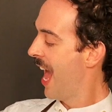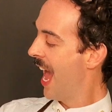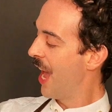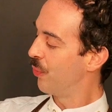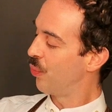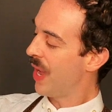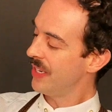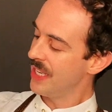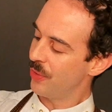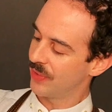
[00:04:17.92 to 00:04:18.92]
And when
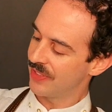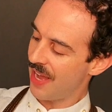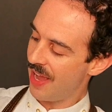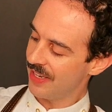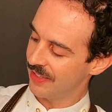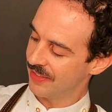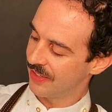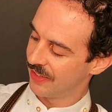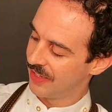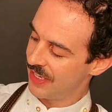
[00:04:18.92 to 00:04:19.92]
he was tired,
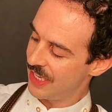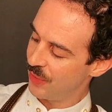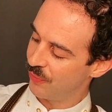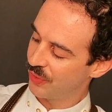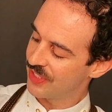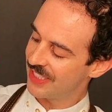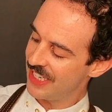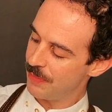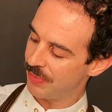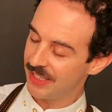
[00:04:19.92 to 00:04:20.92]
he would
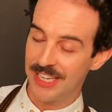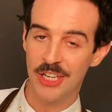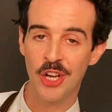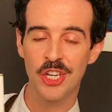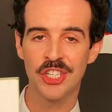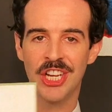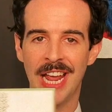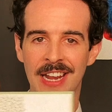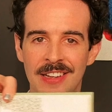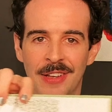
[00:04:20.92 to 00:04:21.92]
sleep in her
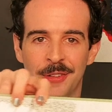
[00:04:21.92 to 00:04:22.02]
shade.